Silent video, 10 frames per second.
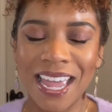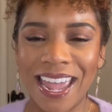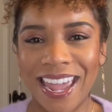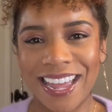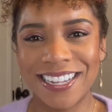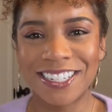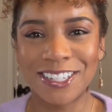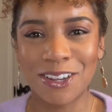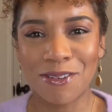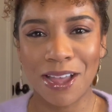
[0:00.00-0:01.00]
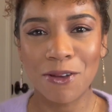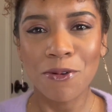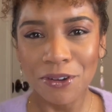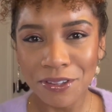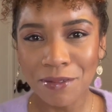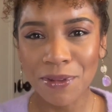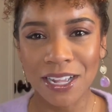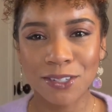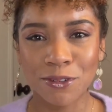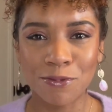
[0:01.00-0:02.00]
And so I ordered the
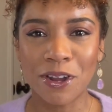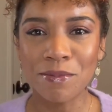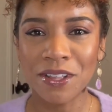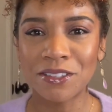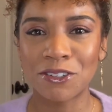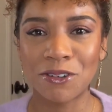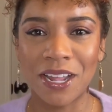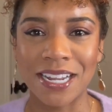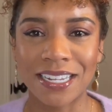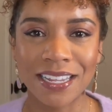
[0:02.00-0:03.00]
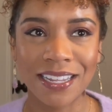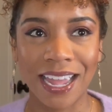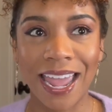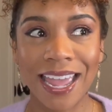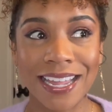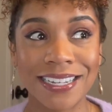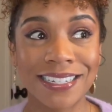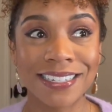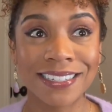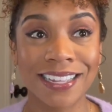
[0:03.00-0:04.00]
box for 1 month straight, and
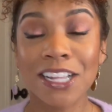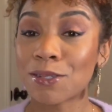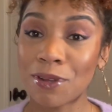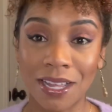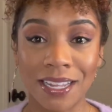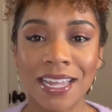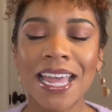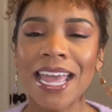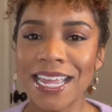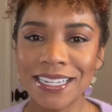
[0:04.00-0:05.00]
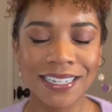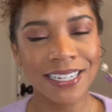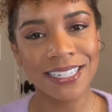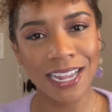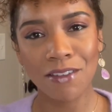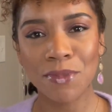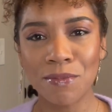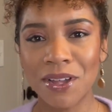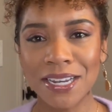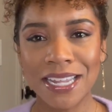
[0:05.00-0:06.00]
guess what? It did save me
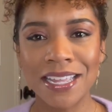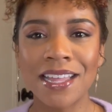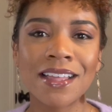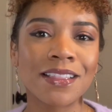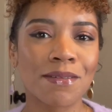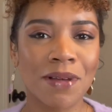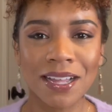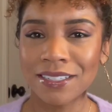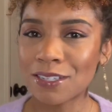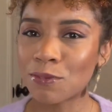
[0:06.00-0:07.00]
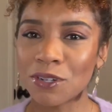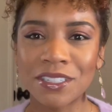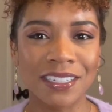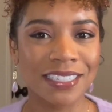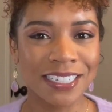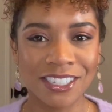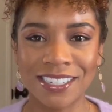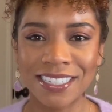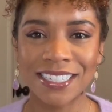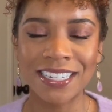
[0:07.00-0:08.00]
money. The boxes were
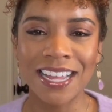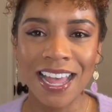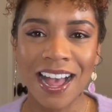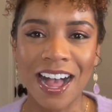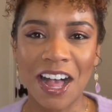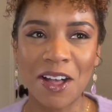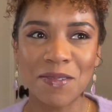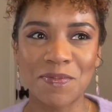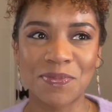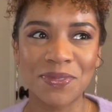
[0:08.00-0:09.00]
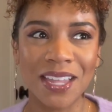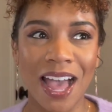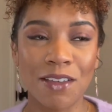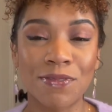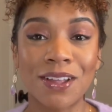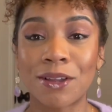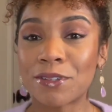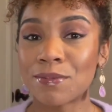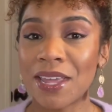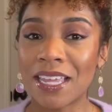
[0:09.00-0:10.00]
delicious. I found I
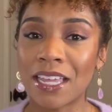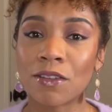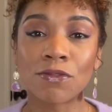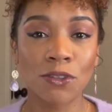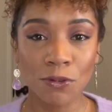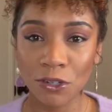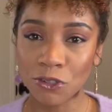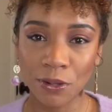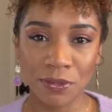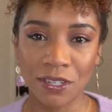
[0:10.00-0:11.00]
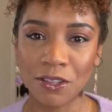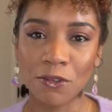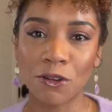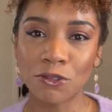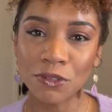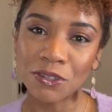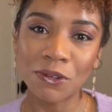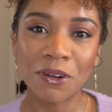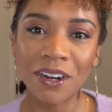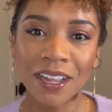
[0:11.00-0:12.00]
was making fewer trips to the grocery
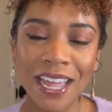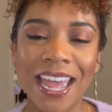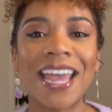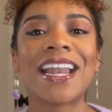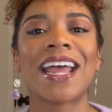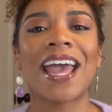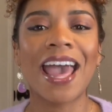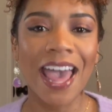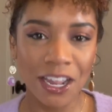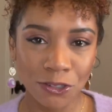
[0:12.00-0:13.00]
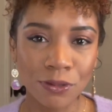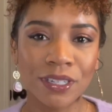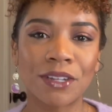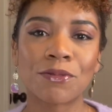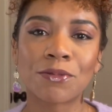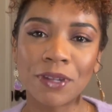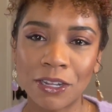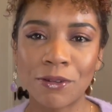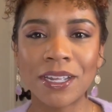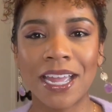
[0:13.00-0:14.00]
store, and I actually
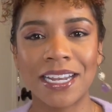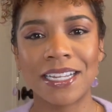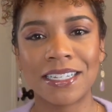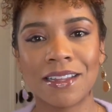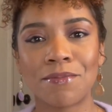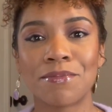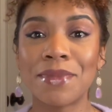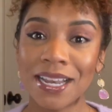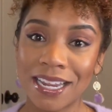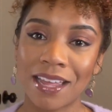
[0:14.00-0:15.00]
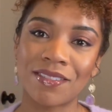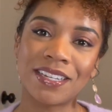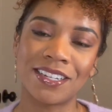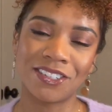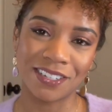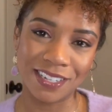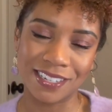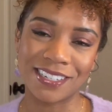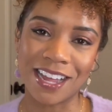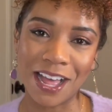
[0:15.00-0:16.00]
recreated many of the dishes
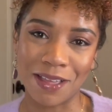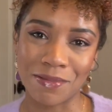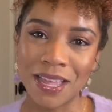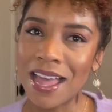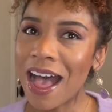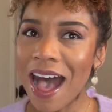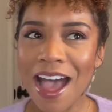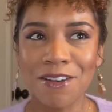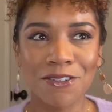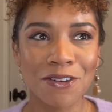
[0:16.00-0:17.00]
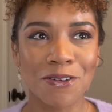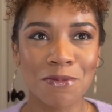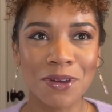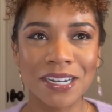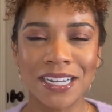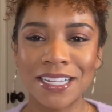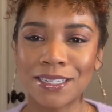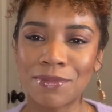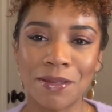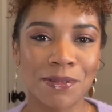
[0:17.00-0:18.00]
this time. I don't know what it
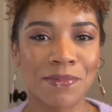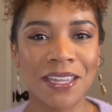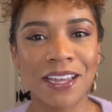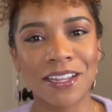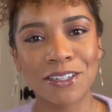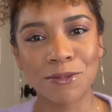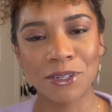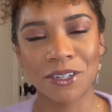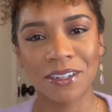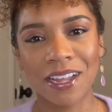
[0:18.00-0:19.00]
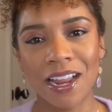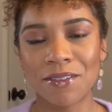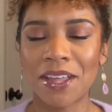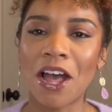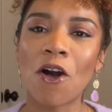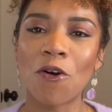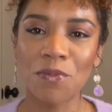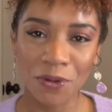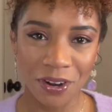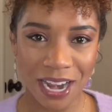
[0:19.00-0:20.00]
is, maybe because we're kind of at
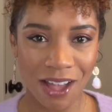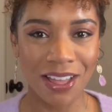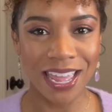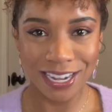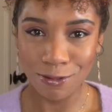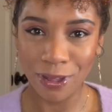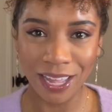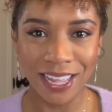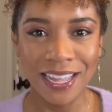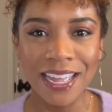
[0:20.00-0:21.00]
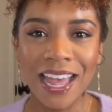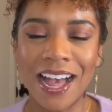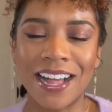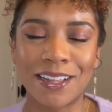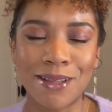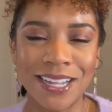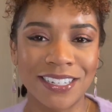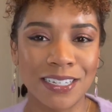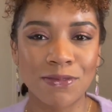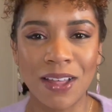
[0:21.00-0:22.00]
home more now anyway. I
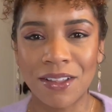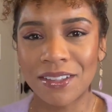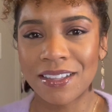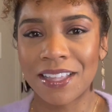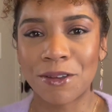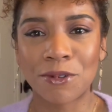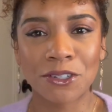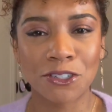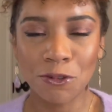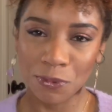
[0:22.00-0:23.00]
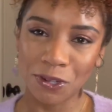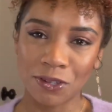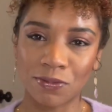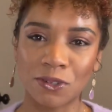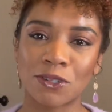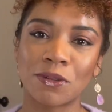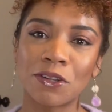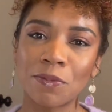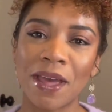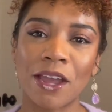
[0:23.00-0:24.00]
just found that they were super useful. So a
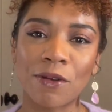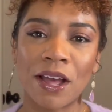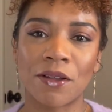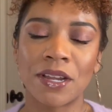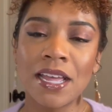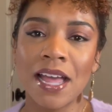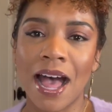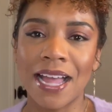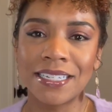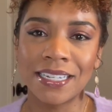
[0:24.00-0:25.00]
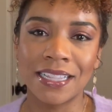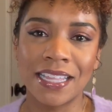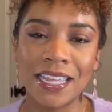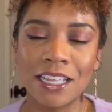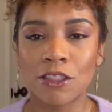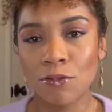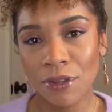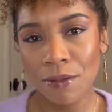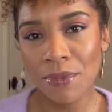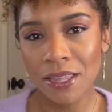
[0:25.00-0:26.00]
little background, I did the
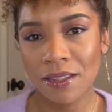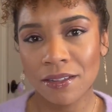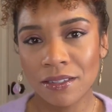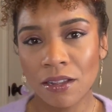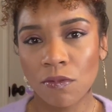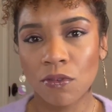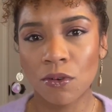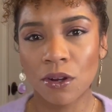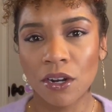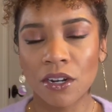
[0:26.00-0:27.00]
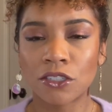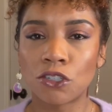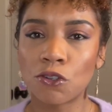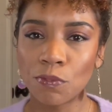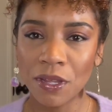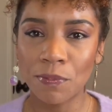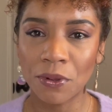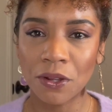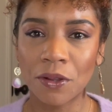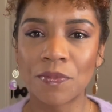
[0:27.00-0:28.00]
3 meals for 2
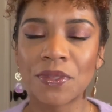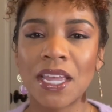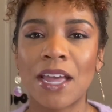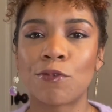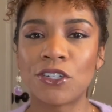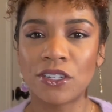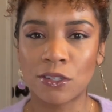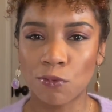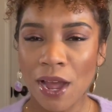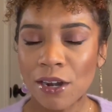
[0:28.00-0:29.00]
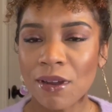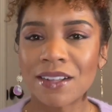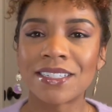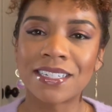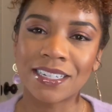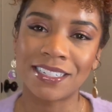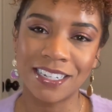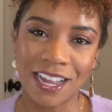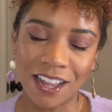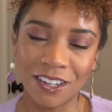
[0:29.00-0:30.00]
people, which is right around
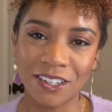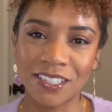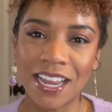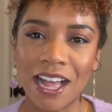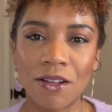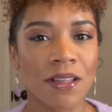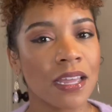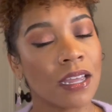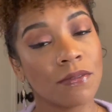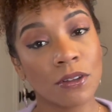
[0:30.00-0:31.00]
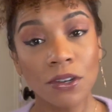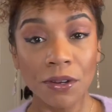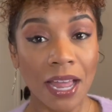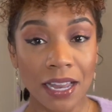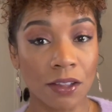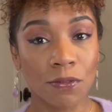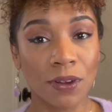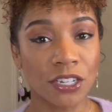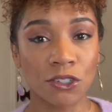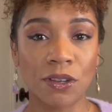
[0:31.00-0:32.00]
$60. Now, if you're new to
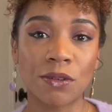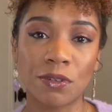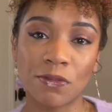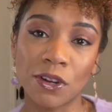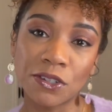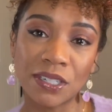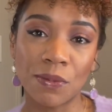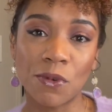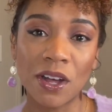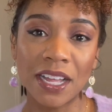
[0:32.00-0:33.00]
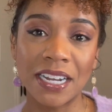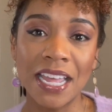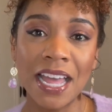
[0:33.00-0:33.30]
HelloFresh, you can refer someone.